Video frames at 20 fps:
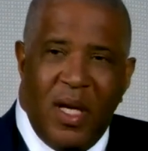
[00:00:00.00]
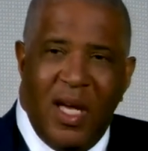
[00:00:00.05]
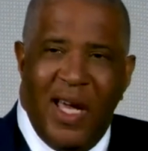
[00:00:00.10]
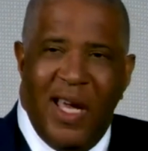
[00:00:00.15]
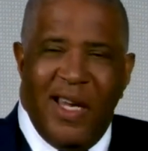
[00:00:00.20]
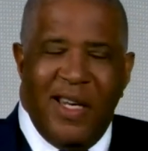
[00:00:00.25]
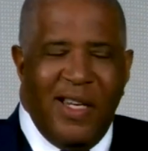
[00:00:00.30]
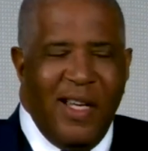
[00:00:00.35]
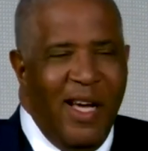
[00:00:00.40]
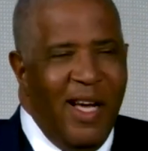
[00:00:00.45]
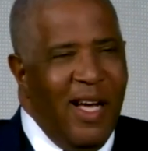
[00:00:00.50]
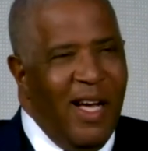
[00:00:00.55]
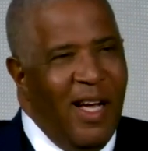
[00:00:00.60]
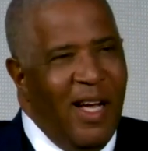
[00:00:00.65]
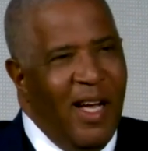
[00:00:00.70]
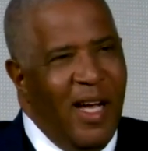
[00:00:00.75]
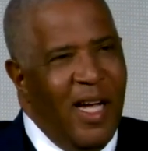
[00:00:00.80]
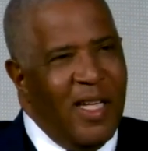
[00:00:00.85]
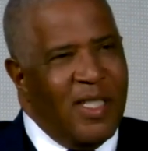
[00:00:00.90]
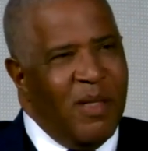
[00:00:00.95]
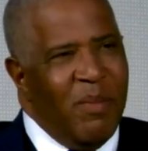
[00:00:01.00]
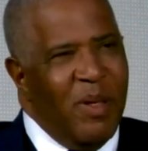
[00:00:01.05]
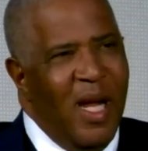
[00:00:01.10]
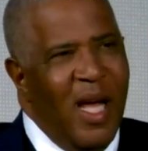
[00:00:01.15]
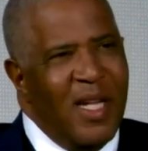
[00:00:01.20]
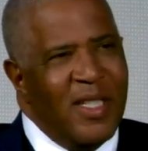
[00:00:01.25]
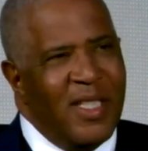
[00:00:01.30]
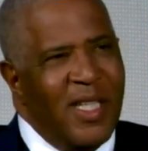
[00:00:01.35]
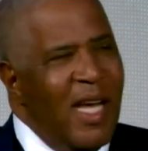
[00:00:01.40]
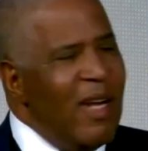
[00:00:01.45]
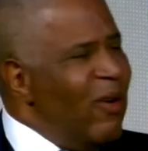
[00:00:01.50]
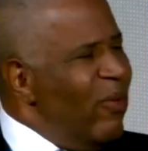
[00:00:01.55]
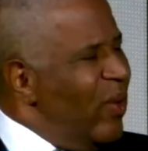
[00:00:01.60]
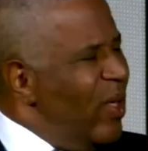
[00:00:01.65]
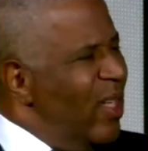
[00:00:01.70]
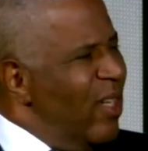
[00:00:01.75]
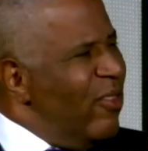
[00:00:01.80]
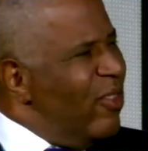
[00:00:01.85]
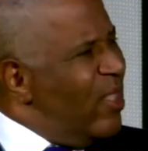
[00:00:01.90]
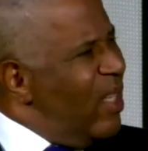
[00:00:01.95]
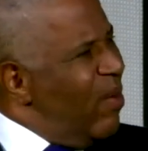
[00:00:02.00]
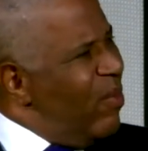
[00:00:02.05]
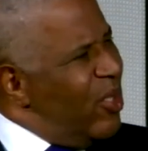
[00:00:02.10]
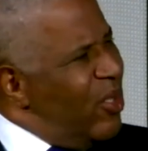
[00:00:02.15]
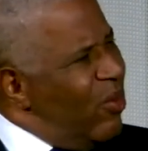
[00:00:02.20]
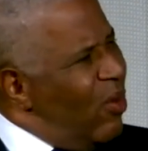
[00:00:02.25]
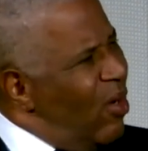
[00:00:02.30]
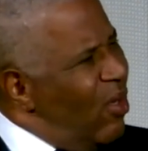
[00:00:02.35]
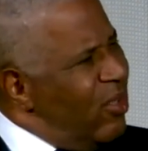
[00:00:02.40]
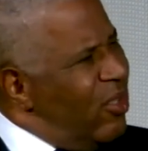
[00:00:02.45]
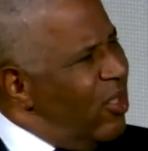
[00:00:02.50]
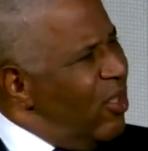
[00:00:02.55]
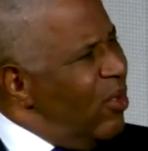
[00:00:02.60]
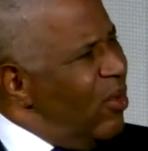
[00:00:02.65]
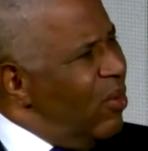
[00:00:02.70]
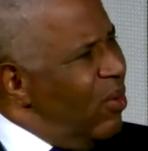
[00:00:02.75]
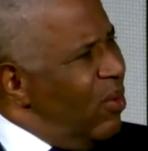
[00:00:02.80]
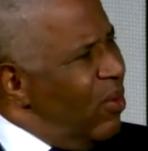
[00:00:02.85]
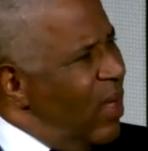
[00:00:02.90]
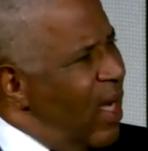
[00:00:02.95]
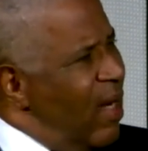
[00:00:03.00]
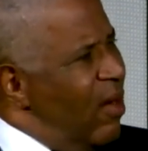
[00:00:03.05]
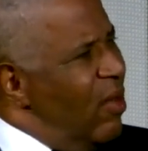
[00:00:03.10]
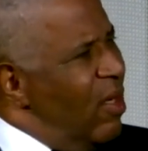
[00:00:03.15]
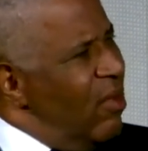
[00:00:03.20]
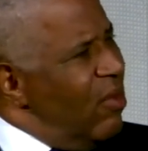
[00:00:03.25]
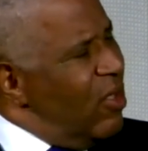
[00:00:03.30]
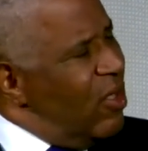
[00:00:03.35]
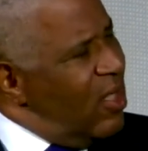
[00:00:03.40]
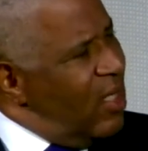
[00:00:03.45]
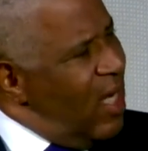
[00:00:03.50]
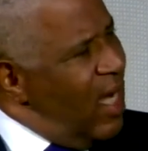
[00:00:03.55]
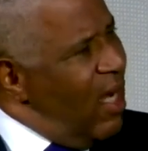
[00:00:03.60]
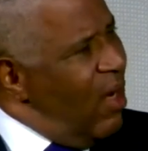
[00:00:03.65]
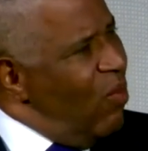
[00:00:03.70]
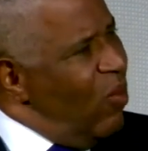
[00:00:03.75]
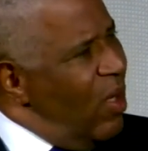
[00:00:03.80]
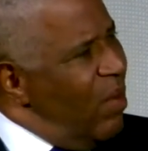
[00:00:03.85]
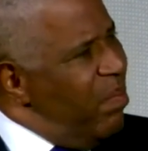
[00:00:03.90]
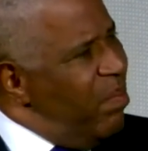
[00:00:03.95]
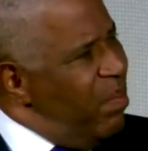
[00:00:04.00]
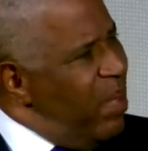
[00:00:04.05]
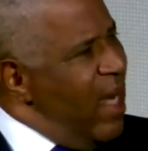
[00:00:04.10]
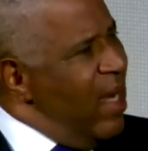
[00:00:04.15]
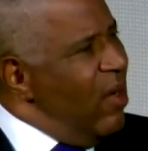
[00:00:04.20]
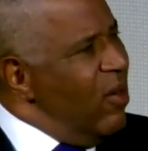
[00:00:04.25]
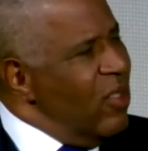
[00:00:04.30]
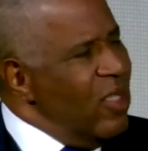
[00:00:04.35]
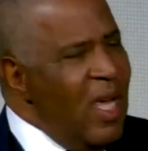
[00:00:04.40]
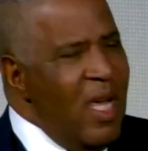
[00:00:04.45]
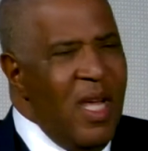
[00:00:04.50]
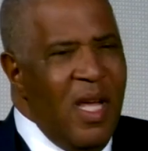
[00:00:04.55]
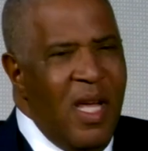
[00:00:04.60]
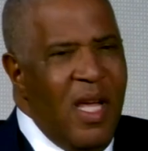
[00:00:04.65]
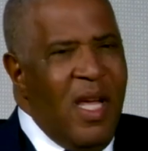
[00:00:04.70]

Mm. And uh, I said, but honestly, I don't really understand what you all do. I don't understand what bankers.